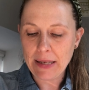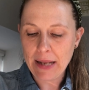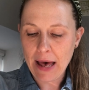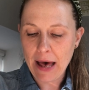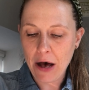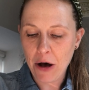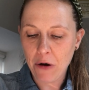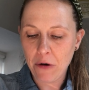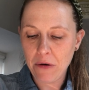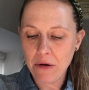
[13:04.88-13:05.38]

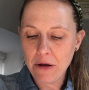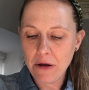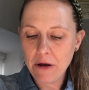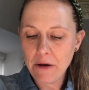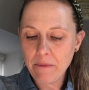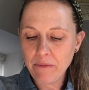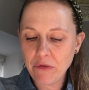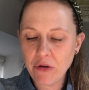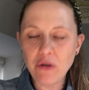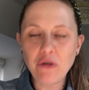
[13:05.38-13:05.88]
now,
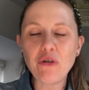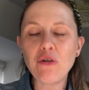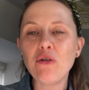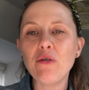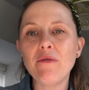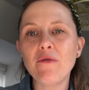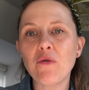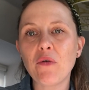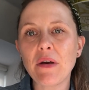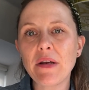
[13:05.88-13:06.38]
the
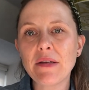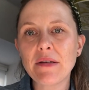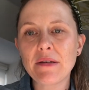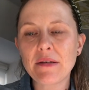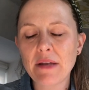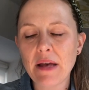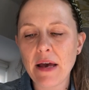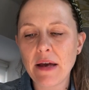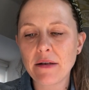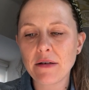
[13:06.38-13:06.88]
new voice
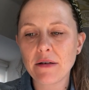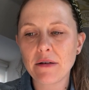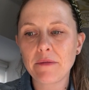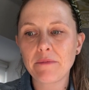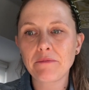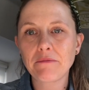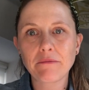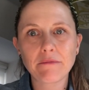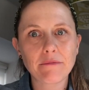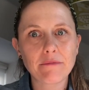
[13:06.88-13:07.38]
said.
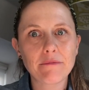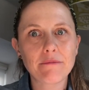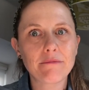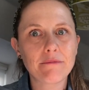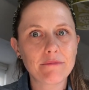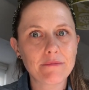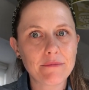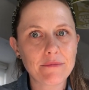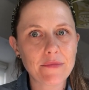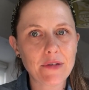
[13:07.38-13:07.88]

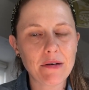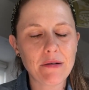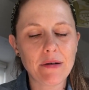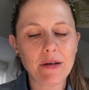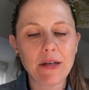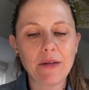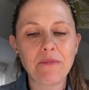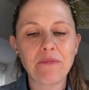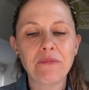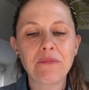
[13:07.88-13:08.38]
All
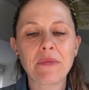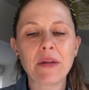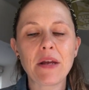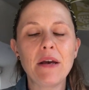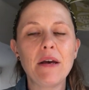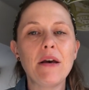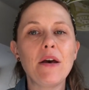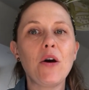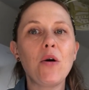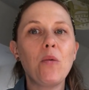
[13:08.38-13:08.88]
right,
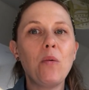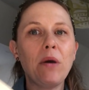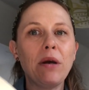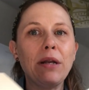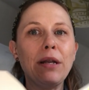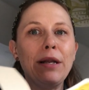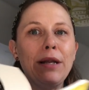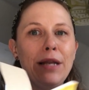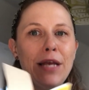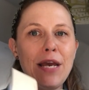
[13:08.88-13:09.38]
we're
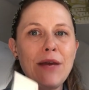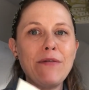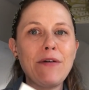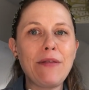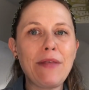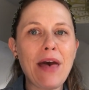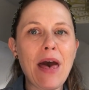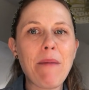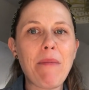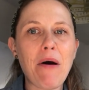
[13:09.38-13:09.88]
going to leave it
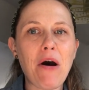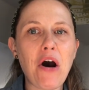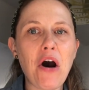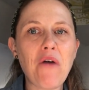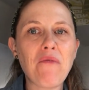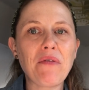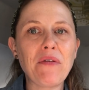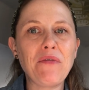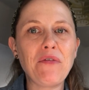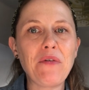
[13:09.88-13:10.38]
there about
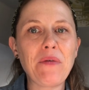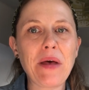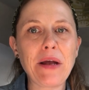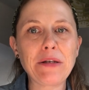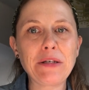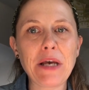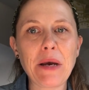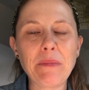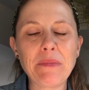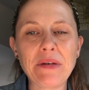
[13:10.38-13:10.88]
halfway through
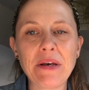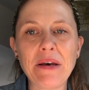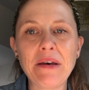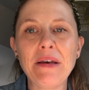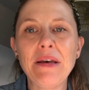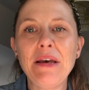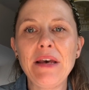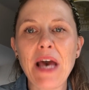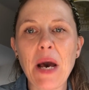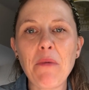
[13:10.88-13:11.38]
that chapter,
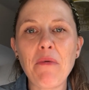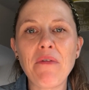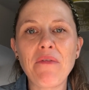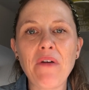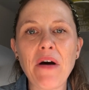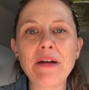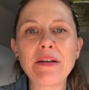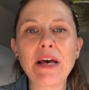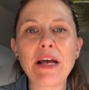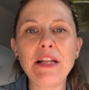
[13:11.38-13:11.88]
and we'll
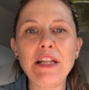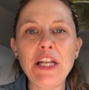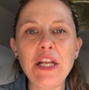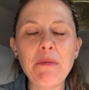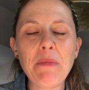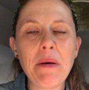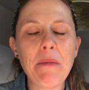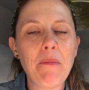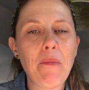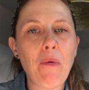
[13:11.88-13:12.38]
find out a
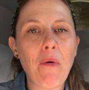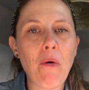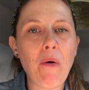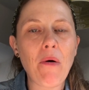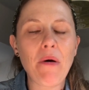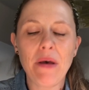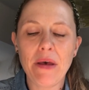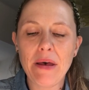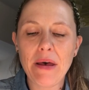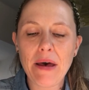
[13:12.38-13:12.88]
little bit
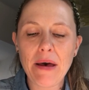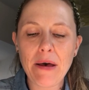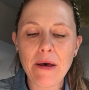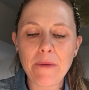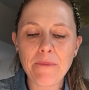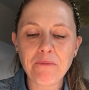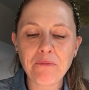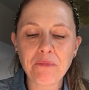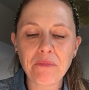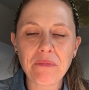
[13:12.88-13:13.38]
more
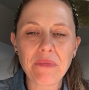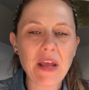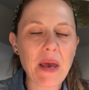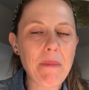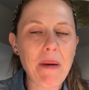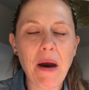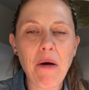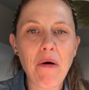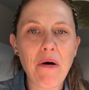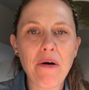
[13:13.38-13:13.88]

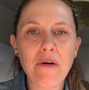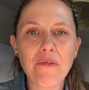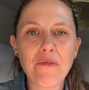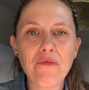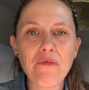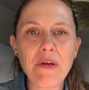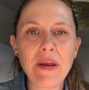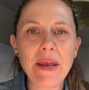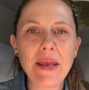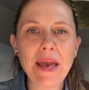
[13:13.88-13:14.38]
about our
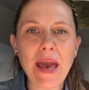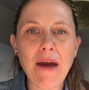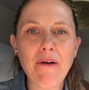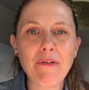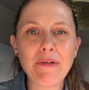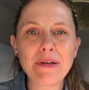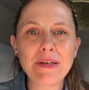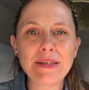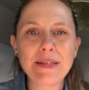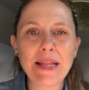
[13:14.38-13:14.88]
three
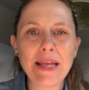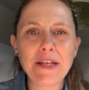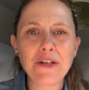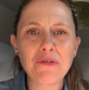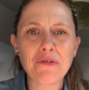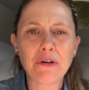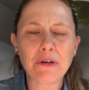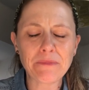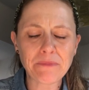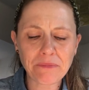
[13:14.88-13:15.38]
characters
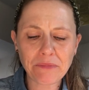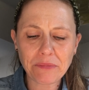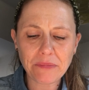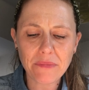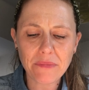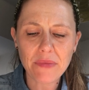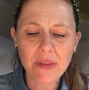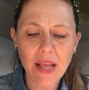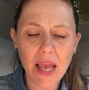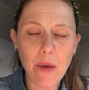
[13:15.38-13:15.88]
later on,
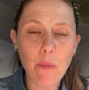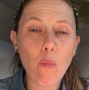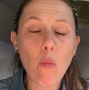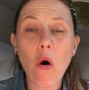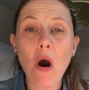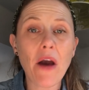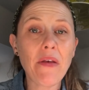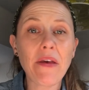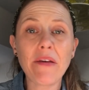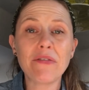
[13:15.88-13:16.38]
and
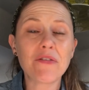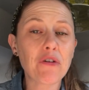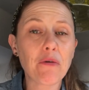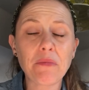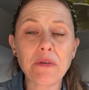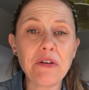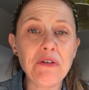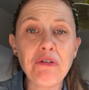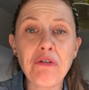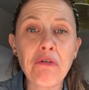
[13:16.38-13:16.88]
why they've
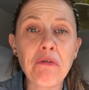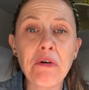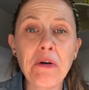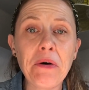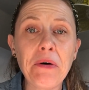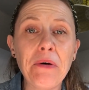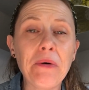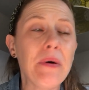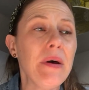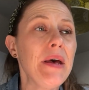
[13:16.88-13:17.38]
stopped in
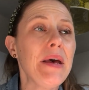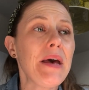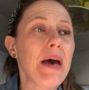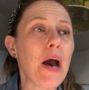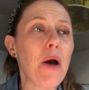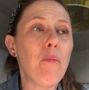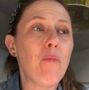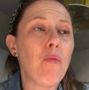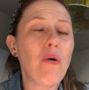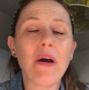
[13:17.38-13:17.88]
Uriel,
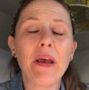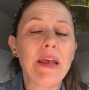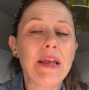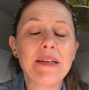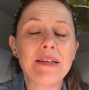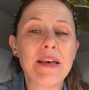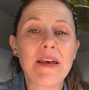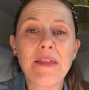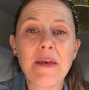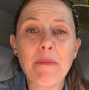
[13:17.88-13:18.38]
and what
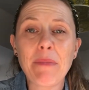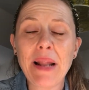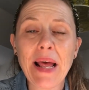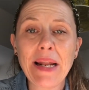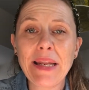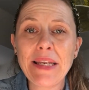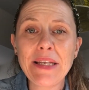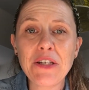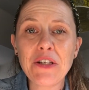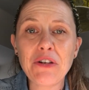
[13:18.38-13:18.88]
is it they're
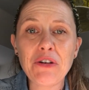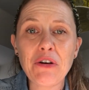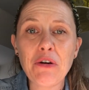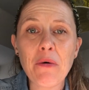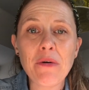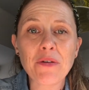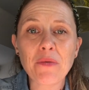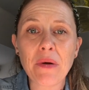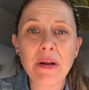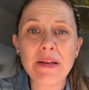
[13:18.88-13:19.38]
planning to
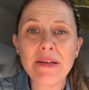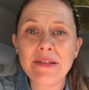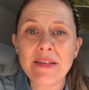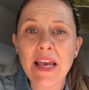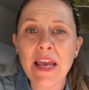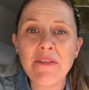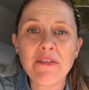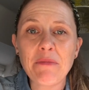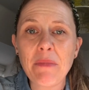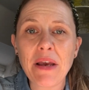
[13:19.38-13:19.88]
do, as well as
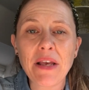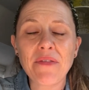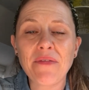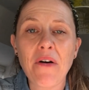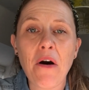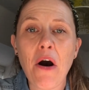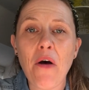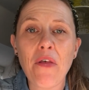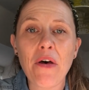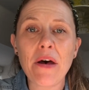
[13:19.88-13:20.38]
saves Meg's
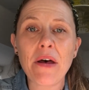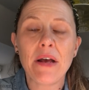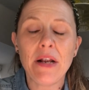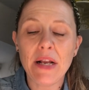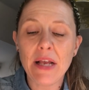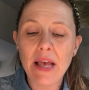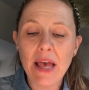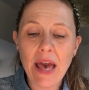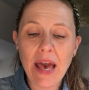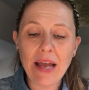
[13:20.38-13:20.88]
father.
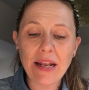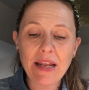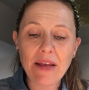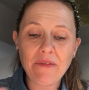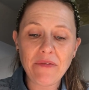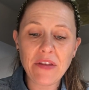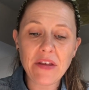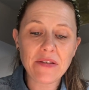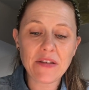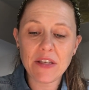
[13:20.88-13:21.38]
And
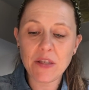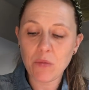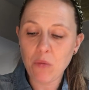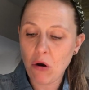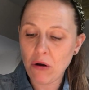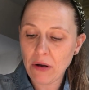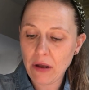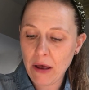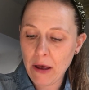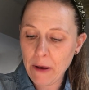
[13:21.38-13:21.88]
if this is
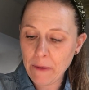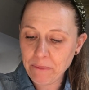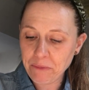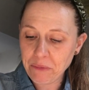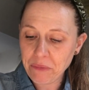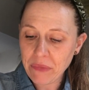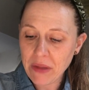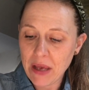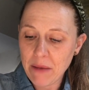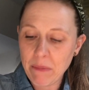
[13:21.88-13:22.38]
what
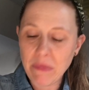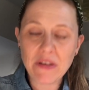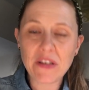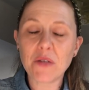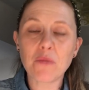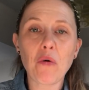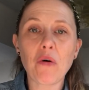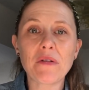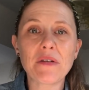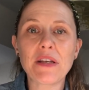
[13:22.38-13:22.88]

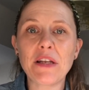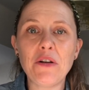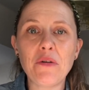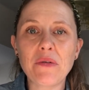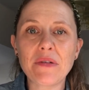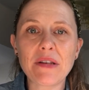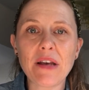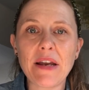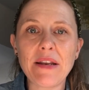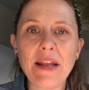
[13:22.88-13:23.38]
Mrs. Watson
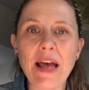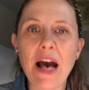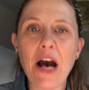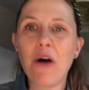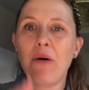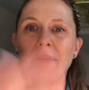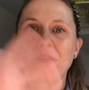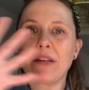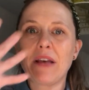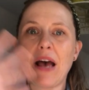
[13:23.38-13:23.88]
looks like
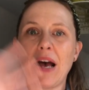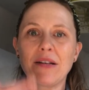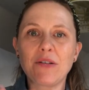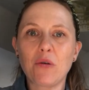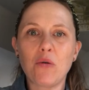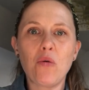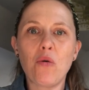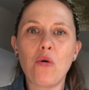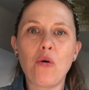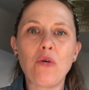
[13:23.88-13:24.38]
now as
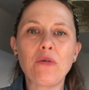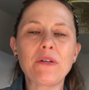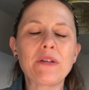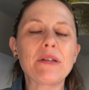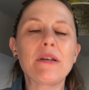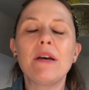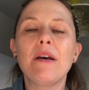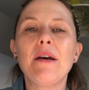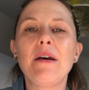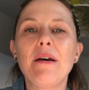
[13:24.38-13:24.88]
a
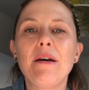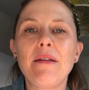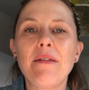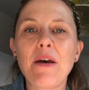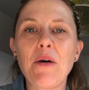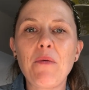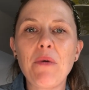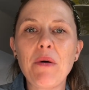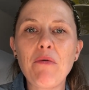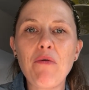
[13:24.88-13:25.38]
horse,
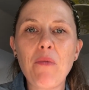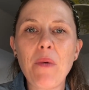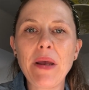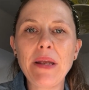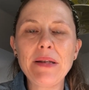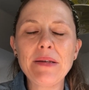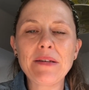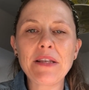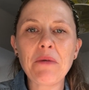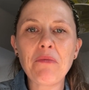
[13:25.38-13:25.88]
then we will
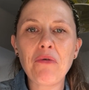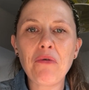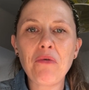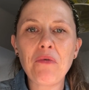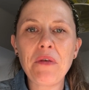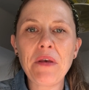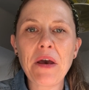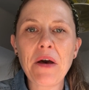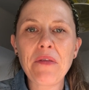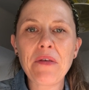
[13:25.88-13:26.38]
wait and see what all
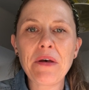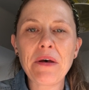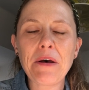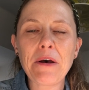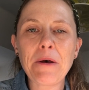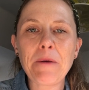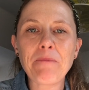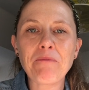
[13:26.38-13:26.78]
the other